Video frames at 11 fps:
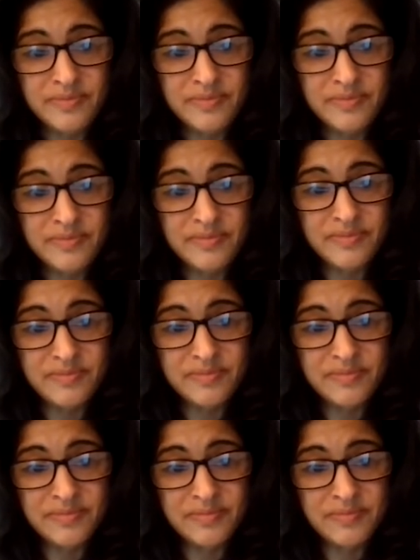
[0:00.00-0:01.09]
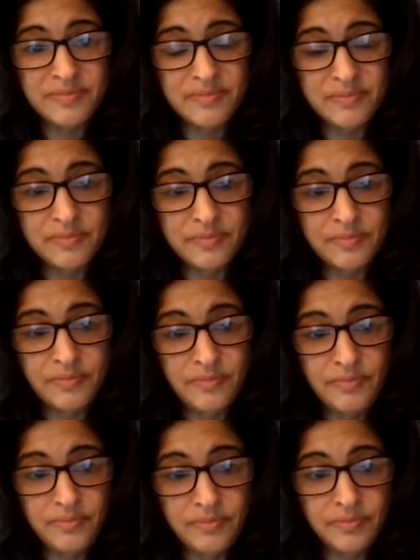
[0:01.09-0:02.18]

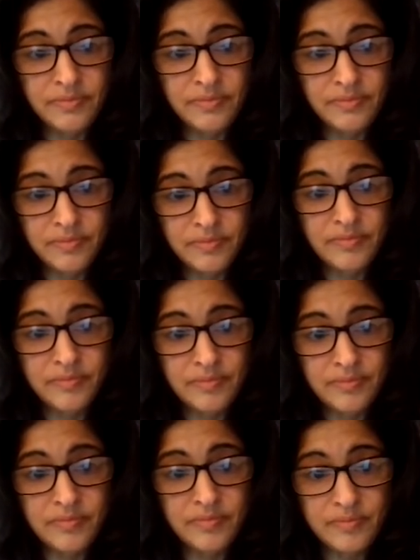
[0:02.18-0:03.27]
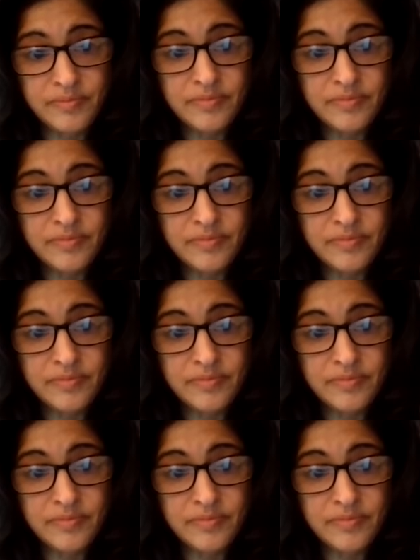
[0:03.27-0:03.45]
(not speaking)